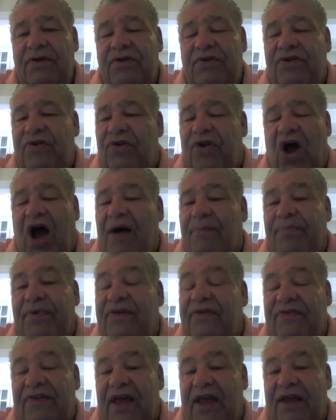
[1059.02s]
to not
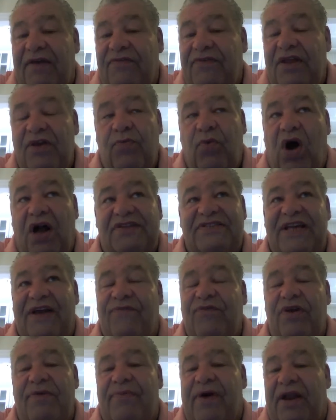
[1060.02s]
be saved. He wants
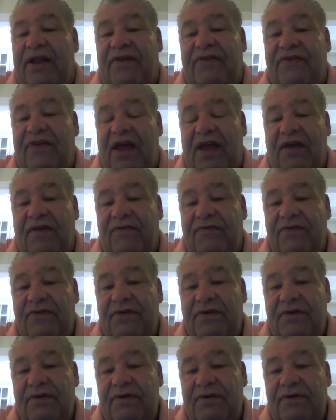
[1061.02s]
everybody saved.
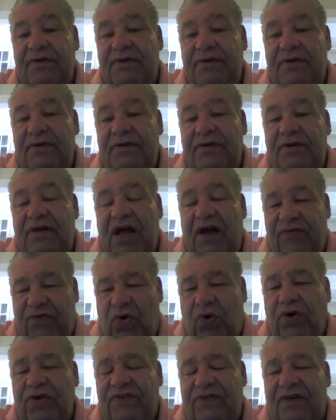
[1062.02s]
Of
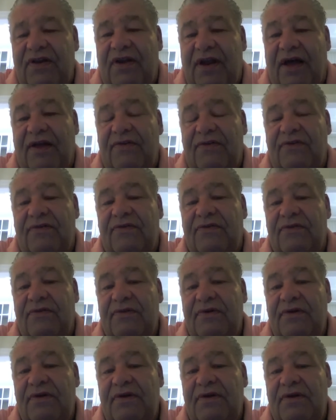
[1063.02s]
course he does.
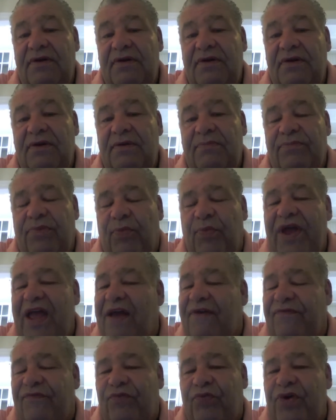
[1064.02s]
But we
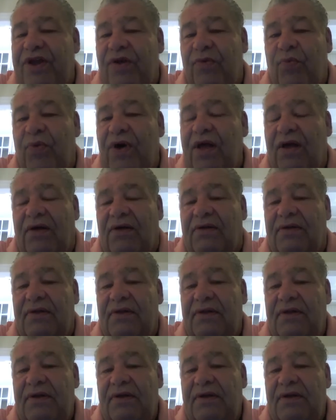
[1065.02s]
have free will.
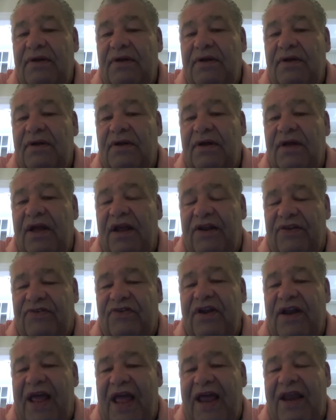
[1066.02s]
And it's
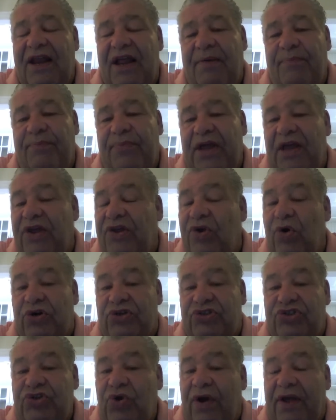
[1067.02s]
going to end up being your
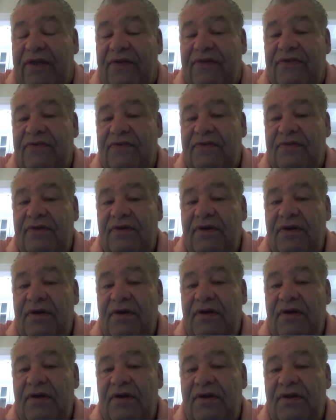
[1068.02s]
choice
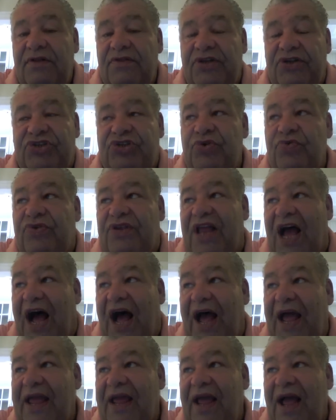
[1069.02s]
that you
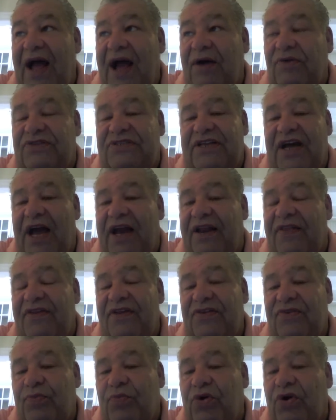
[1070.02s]
die outside of
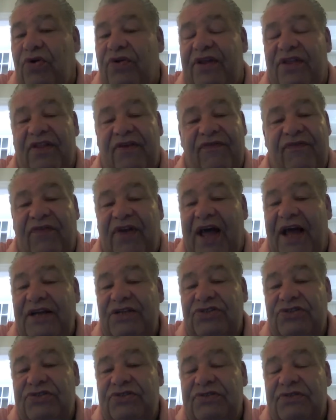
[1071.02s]
this world in the
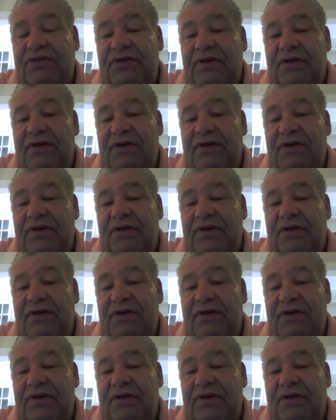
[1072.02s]
flesh